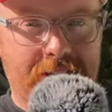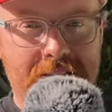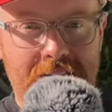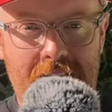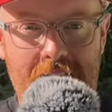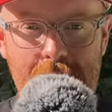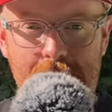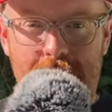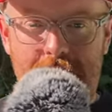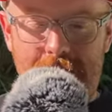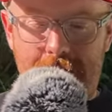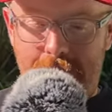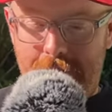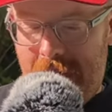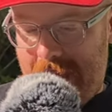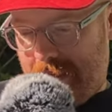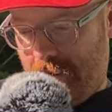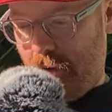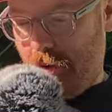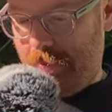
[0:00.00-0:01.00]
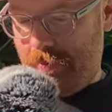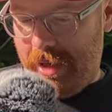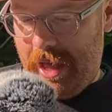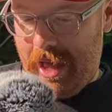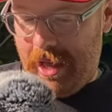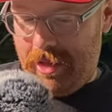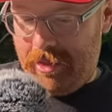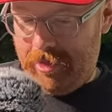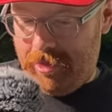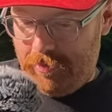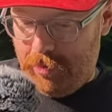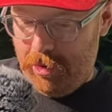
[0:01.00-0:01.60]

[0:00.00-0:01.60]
today because I'm back home in the